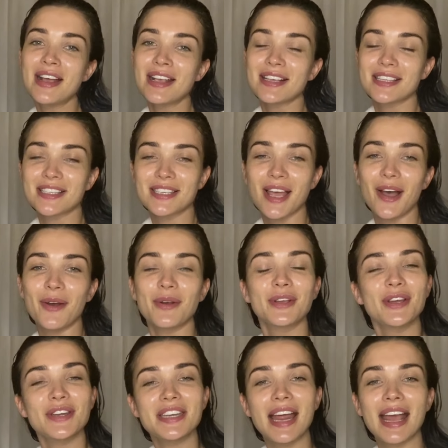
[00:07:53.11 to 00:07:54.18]
So
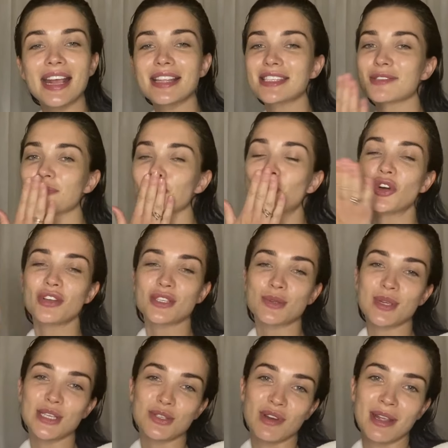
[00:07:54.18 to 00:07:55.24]
good night,
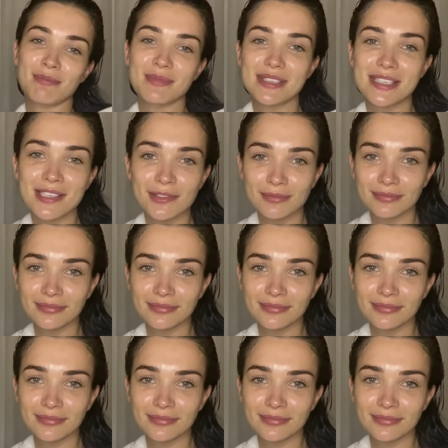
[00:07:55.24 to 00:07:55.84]
sweet dreams.